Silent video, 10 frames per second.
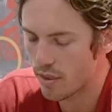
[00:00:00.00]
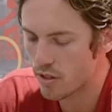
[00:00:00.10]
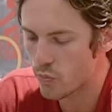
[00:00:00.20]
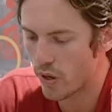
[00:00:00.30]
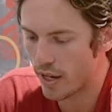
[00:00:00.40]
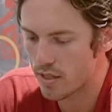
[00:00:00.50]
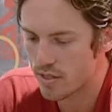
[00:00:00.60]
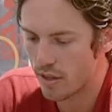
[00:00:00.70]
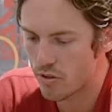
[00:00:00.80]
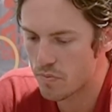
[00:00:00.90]
on this, but I can
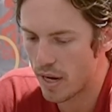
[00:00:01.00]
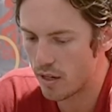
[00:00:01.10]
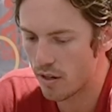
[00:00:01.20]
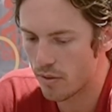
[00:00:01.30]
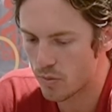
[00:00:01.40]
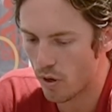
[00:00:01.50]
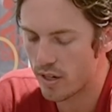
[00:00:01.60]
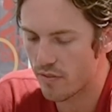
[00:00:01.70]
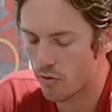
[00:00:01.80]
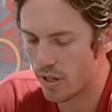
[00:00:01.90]
say there's many, there's
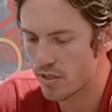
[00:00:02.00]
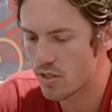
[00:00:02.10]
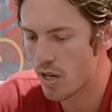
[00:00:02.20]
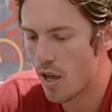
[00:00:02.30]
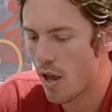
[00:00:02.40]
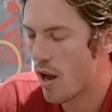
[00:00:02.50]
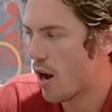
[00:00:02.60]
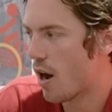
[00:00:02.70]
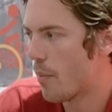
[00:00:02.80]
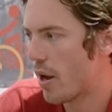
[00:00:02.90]
probably different reasons.
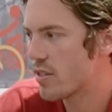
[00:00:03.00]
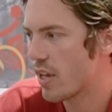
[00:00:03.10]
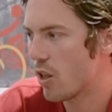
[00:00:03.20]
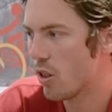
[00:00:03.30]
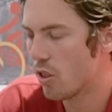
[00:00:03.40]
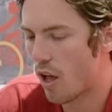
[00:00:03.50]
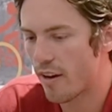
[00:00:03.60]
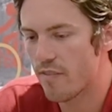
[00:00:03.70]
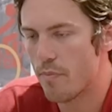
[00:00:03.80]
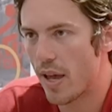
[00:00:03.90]
Um, I'd say a
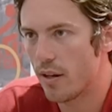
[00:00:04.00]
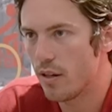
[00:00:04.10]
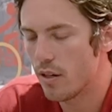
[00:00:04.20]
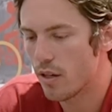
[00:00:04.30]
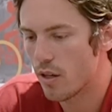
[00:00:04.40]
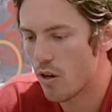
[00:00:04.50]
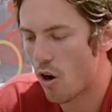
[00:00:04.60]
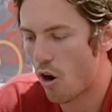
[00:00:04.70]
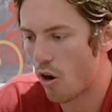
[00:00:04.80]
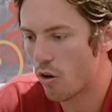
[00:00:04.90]
lot of men
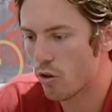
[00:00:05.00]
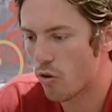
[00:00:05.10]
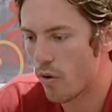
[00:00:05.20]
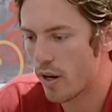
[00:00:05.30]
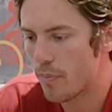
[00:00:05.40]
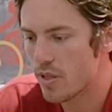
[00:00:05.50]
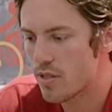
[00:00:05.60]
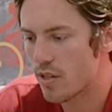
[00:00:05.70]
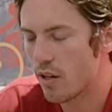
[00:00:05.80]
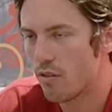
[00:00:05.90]
are growing up in
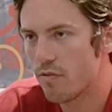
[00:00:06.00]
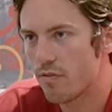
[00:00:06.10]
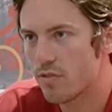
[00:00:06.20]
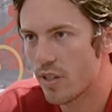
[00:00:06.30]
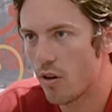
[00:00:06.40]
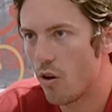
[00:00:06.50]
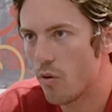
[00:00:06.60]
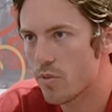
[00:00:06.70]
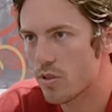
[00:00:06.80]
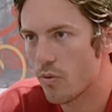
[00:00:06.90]
single single
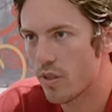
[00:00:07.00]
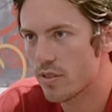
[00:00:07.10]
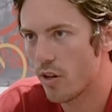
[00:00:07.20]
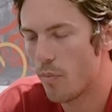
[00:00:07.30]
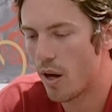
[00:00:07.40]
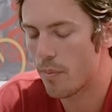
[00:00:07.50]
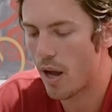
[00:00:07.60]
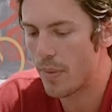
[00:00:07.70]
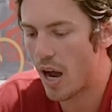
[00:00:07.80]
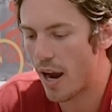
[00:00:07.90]
homes with a mm-hmm. single mom.
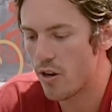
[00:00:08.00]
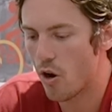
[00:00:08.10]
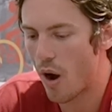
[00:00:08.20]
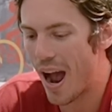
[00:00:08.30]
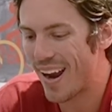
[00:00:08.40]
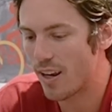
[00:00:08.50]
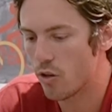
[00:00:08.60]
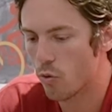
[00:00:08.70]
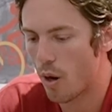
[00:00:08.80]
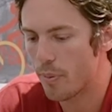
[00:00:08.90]
I mean, I know I
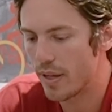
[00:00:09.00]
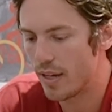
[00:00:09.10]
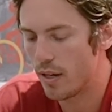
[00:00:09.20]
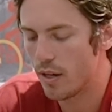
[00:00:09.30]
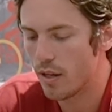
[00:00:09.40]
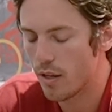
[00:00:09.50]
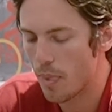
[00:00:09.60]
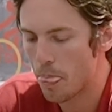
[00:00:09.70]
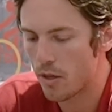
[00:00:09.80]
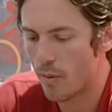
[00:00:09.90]
grew up in,
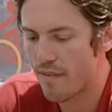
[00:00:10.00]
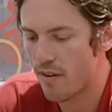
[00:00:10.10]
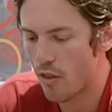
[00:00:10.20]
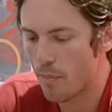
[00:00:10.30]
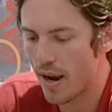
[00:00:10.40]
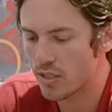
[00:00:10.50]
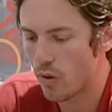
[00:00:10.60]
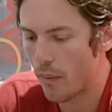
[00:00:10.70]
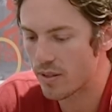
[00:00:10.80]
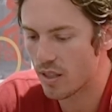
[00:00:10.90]
you know, my father passed
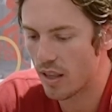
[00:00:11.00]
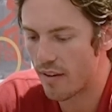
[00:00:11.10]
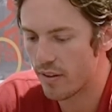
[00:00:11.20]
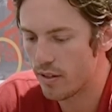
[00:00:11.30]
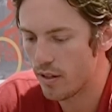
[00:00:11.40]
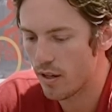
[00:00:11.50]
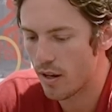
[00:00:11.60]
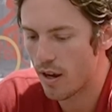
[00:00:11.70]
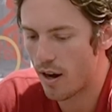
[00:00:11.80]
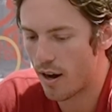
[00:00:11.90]
away when I was 11,
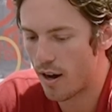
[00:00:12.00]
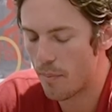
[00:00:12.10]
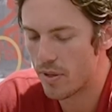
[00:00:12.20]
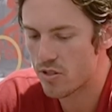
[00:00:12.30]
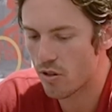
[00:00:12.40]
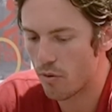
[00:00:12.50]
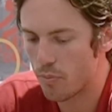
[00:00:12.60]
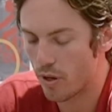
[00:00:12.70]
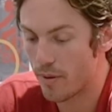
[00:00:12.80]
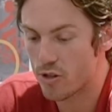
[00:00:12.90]
um, and so
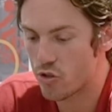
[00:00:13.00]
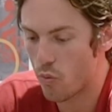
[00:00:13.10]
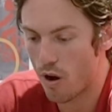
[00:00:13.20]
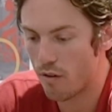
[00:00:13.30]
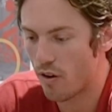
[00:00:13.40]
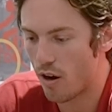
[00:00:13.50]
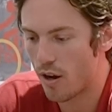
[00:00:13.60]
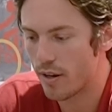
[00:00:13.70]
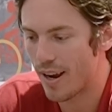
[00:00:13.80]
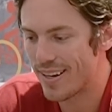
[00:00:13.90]
pretty much 12
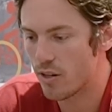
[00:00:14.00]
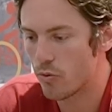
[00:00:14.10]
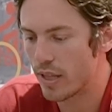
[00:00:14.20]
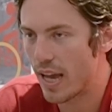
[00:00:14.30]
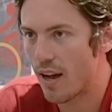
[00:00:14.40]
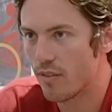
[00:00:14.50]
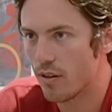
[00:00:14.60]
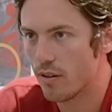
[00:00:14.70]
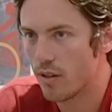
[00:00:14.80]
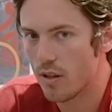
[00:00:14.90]
on, I didn't really have
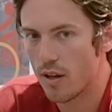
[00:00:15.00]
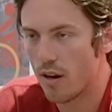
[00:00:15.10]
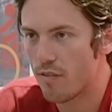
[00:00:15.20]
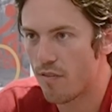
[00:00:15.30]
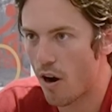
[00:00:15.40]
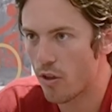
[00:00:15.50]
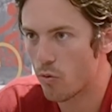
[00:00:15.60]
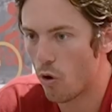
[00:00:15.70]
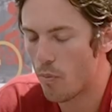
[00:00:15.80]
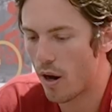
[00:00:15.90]
a a father
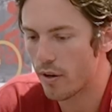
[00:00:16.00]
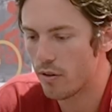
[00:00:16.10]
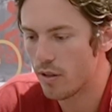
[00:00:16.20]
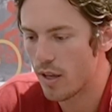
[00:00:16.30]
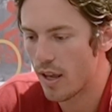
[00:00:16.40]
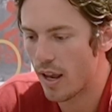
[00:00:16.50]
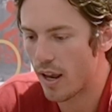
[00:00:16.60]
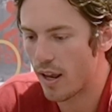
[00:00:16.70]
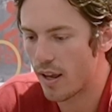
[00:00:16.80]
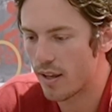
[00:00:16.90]
role model,
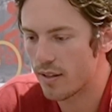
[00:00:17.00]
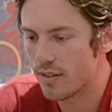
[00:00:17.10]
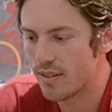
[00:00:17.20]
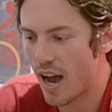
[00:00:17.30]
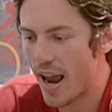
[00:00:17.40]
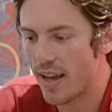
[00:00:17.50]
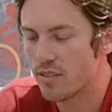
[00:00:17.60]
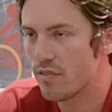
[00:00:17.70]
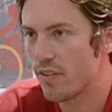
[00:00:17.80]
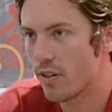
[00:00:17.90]
and I had
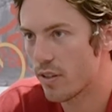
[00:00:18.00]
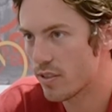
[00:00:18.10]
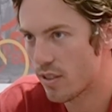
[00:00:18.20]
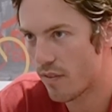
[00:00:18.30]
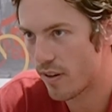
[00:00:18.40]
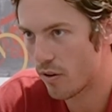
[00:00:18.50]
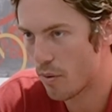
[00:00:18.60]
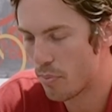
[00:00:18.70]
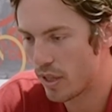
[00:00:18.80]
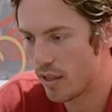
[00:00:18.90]
to figure this stuff out
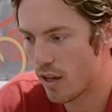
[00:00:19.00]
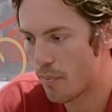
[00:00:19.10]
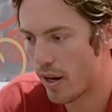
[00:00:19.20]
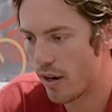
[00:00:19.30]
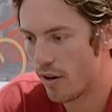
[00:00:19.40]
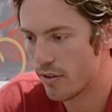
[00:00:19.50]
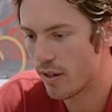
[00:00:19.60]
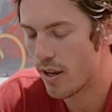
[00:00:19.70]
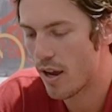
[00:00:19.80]
completely on my own.